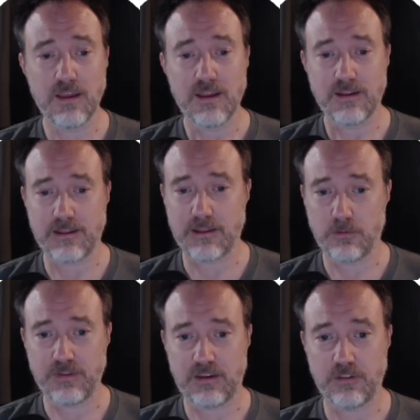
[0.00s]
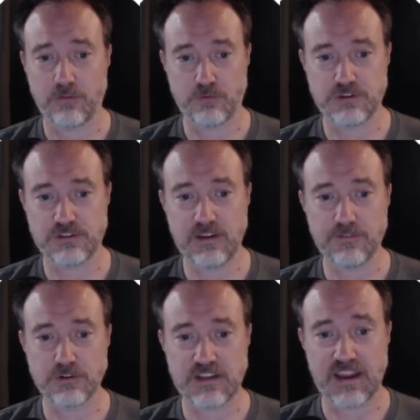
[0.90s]
not only can the
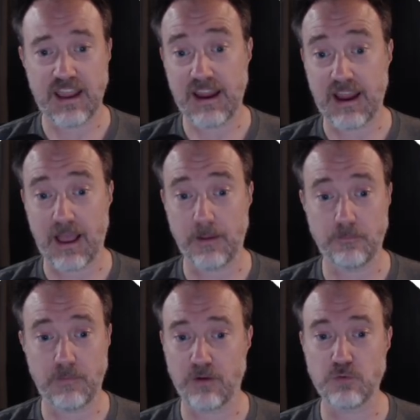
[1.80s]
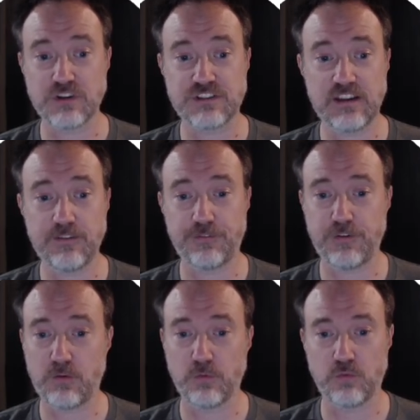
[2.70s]
receiver say, hey, I received
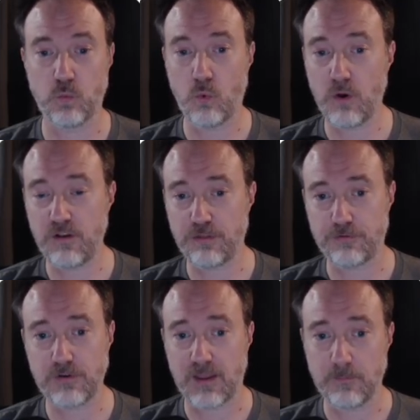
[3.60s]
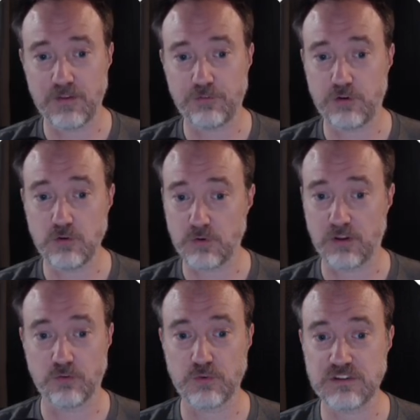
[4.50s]
sequence 1 and 3, I missed 2, can
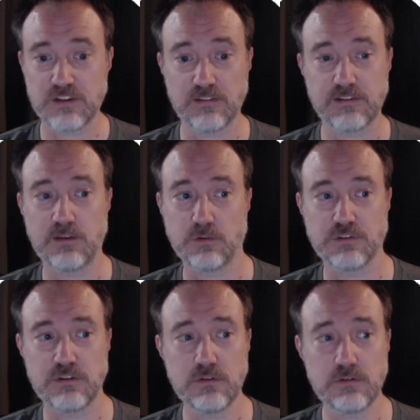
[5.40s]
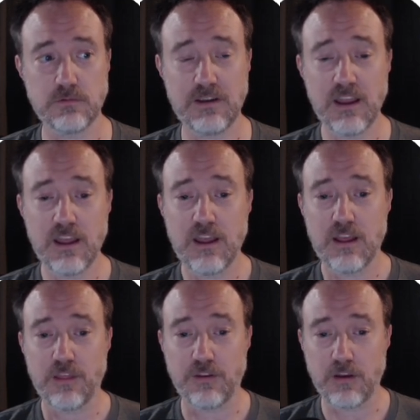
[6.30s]
you resend sequence 2 to me?
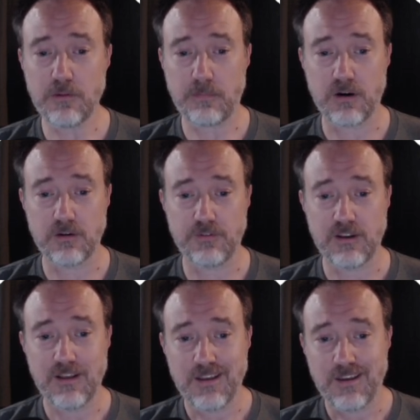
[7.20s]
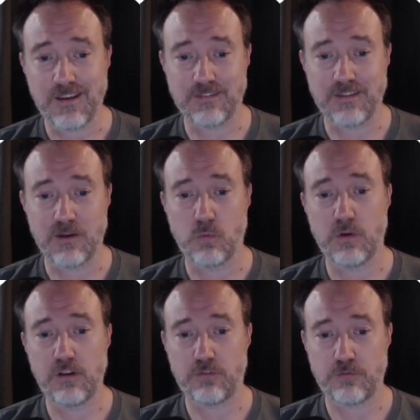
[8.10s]
The other part of it is that when
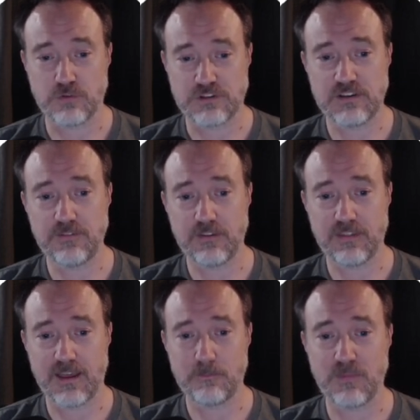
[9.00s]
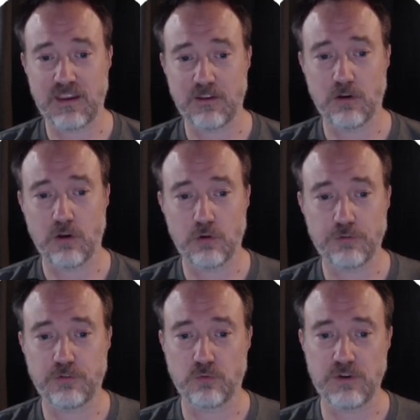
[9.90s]
it's receiving that, it can
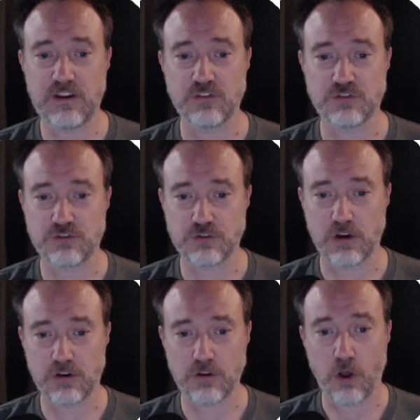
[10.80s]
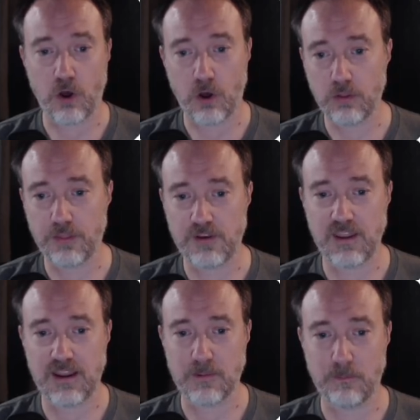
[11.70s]
also reconstruct all of the
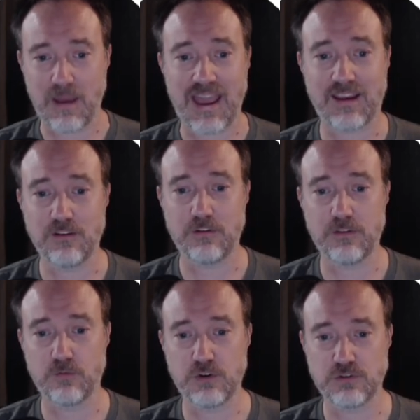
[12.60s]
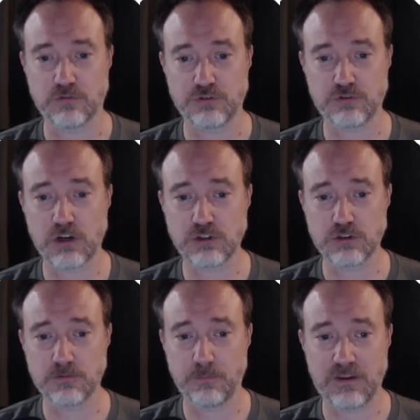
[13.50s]
data back into the original
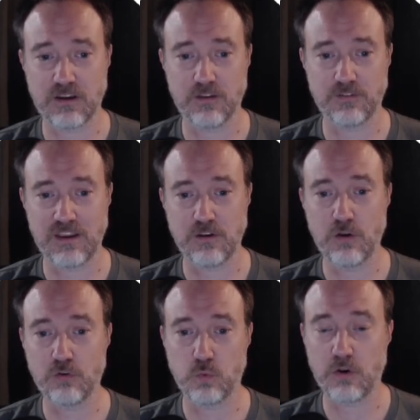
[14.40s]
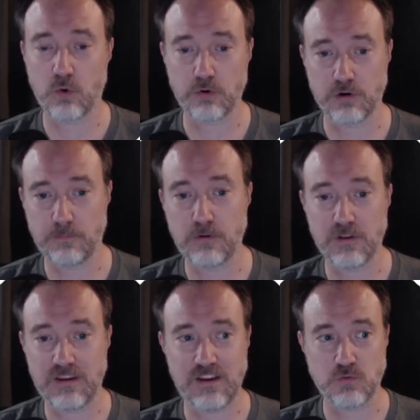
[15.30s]
structure because it knows what order to put
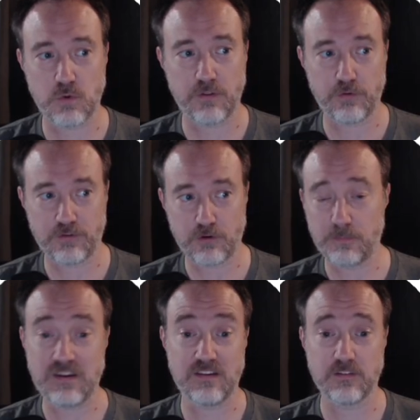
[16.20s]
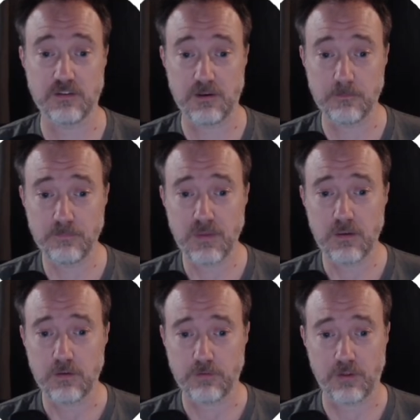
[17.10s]
each one of those little pieces in.
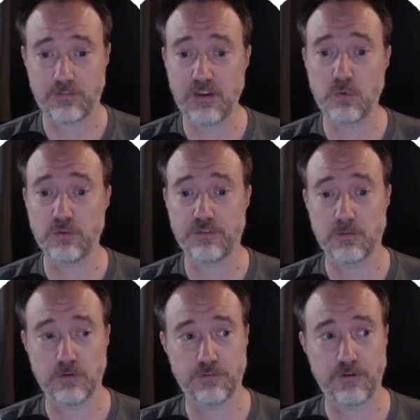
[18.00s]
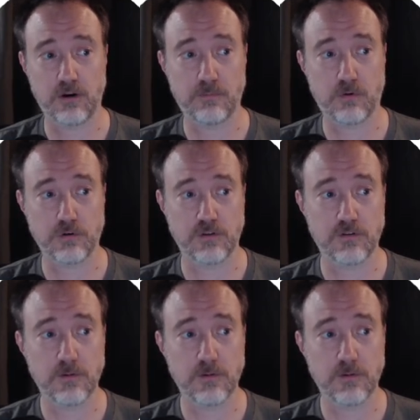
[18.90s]
So that sequence number is very important.